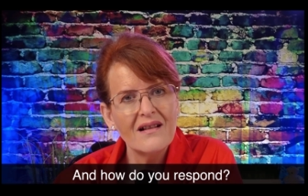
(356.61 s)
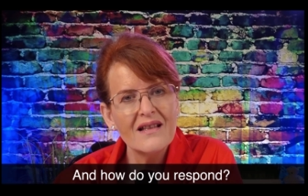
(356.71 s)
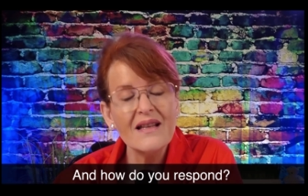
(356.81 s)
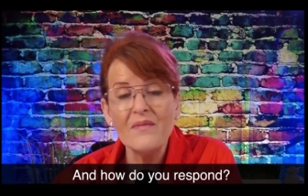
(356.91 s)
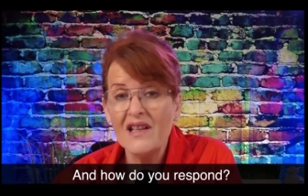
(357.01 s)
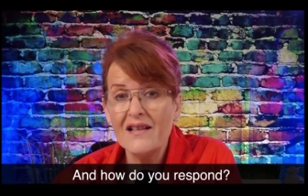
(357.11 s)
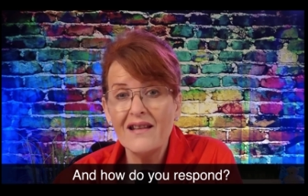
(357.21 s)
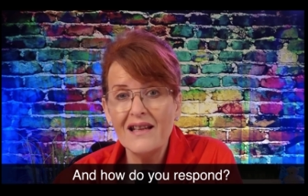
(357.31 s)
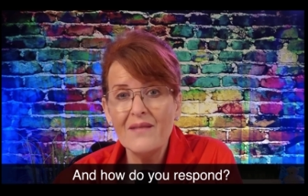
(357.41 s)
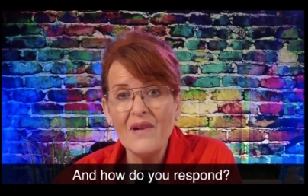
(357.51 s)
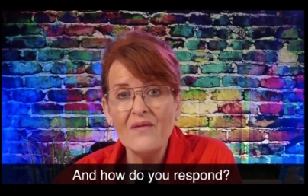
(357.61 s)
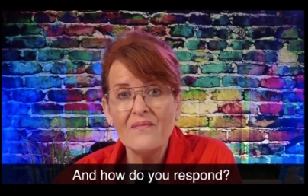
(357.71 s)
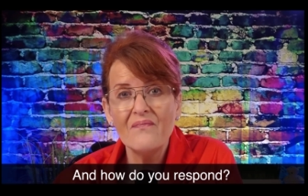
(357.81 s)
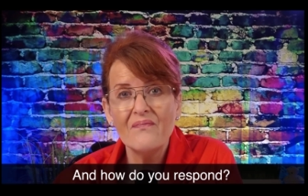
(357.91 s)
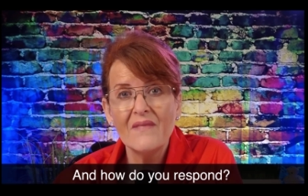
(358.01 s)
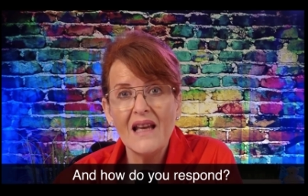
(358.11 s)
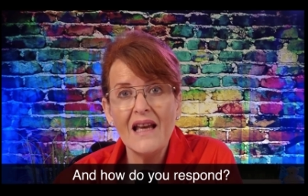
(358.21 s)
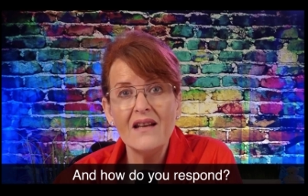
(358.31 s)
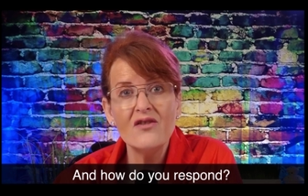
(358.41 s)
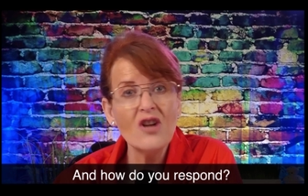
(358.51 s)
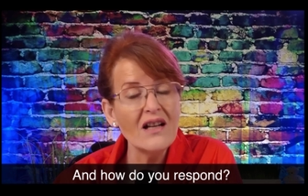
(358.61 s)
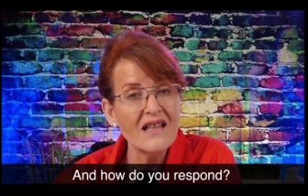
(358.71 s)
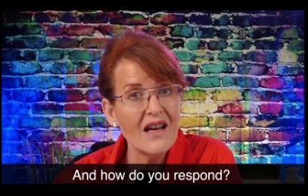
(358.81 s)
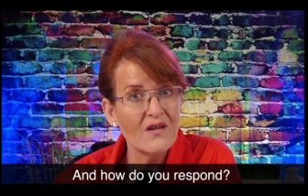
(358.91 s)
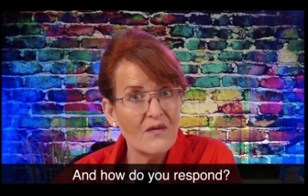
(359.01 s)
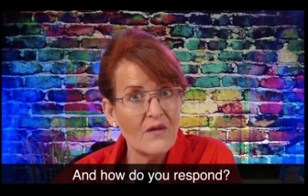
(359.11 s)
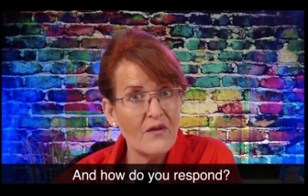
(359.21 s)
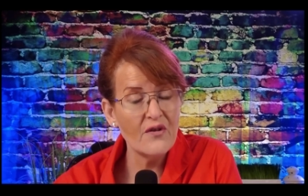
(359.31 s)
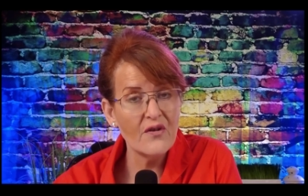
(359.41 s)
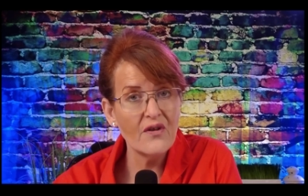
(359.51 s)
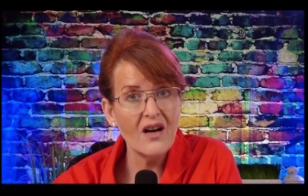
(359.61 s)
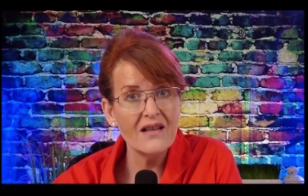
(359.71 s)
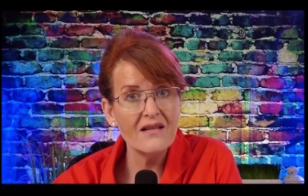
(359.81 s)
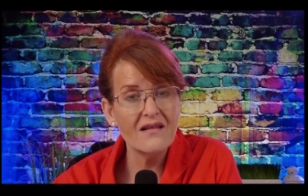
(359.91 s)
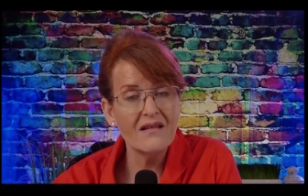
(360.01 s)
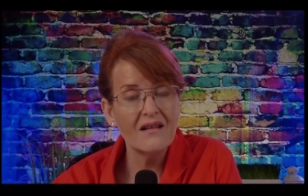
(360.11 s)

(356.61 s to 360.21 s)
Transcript: Something to think about and jot down for further thoughts.